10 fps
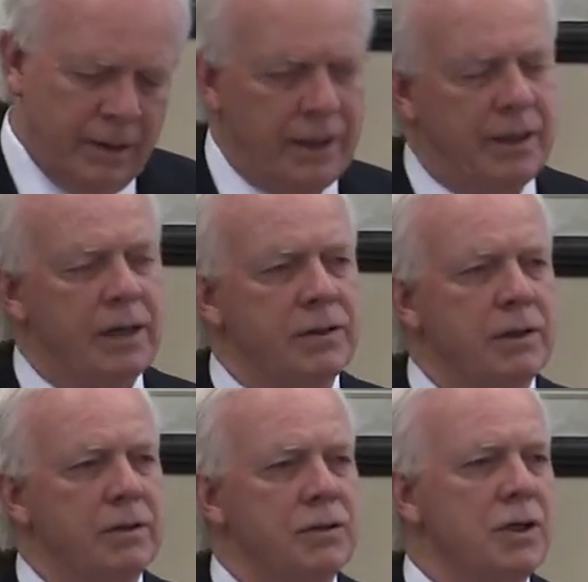He
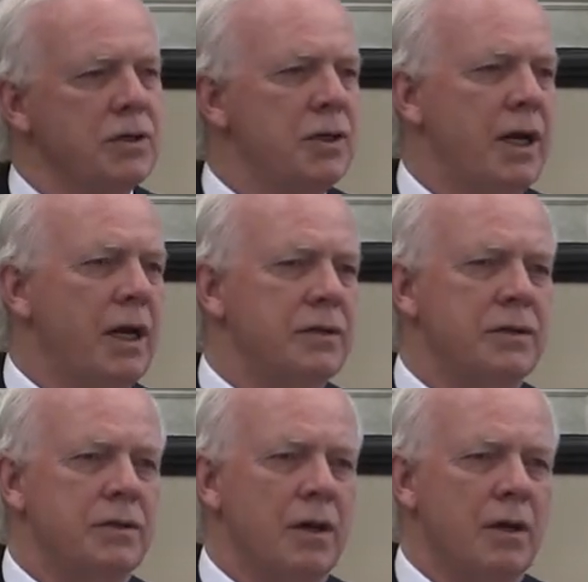doesn't
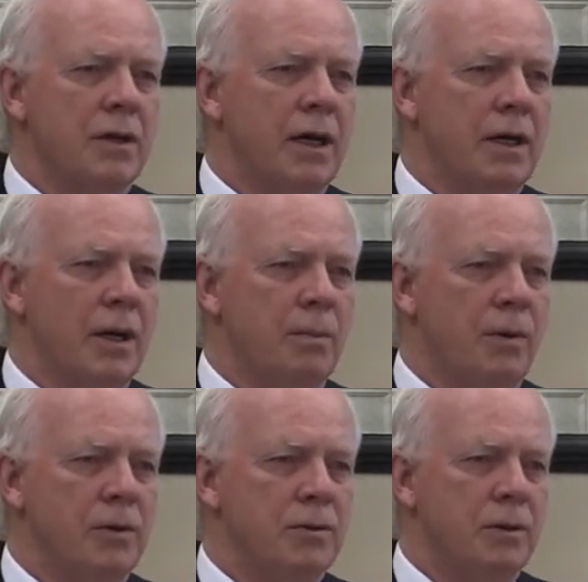suggest that a
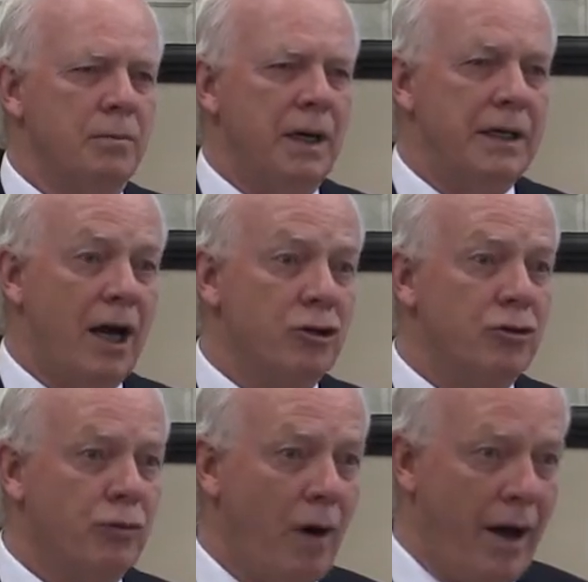person may not
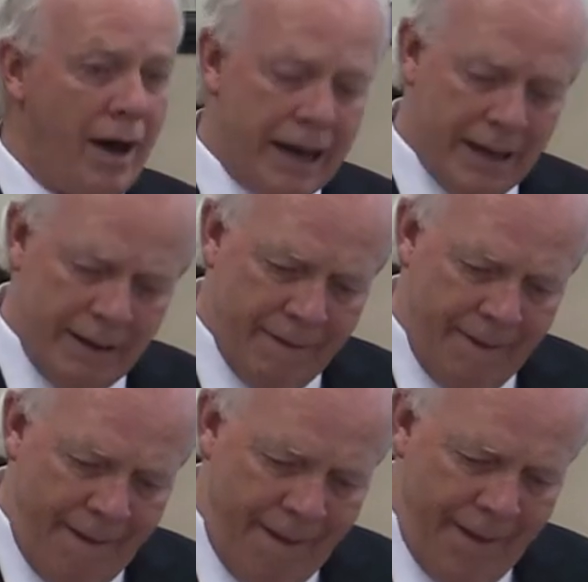try
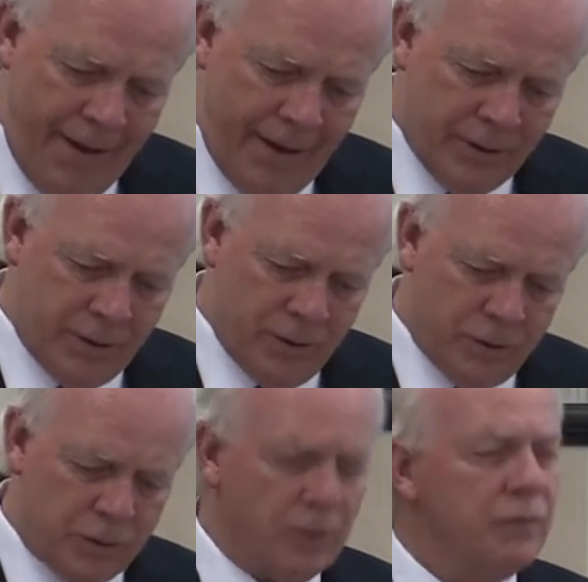to
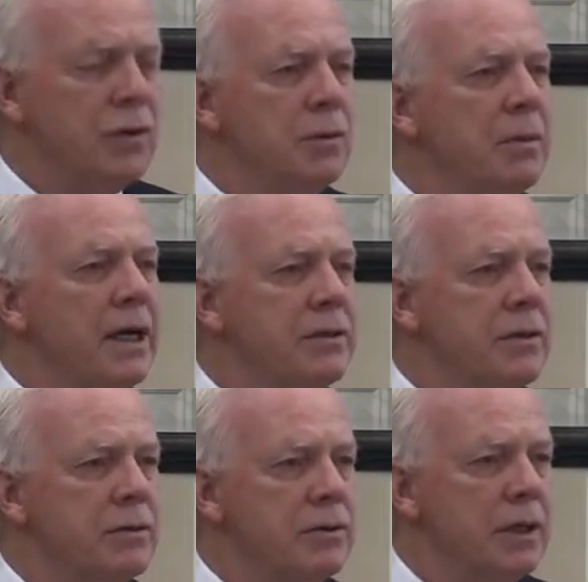serve two masters.